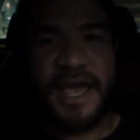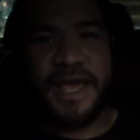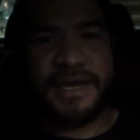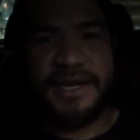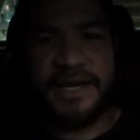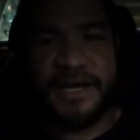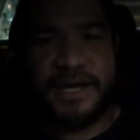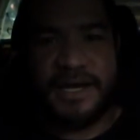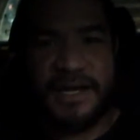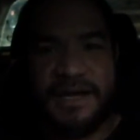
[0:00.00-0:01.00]
and
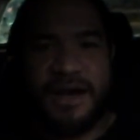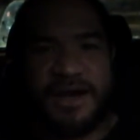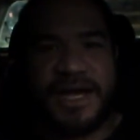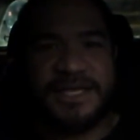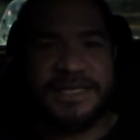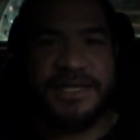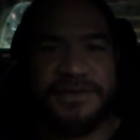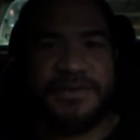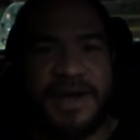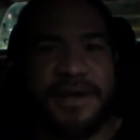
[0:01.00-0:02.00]
all kinds of
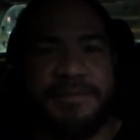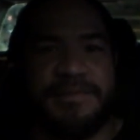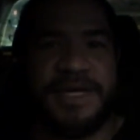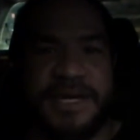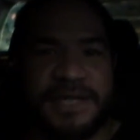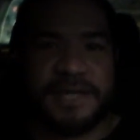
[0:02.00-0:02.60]
ill crap. But